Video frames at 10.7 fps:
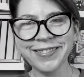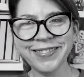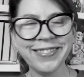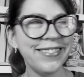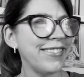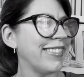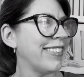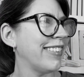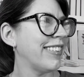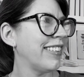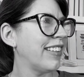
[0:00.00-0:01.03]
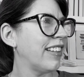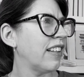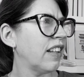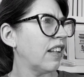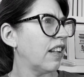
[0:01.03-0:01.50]

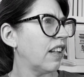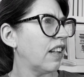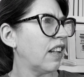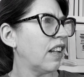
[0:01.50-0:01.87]
Nobody speaks.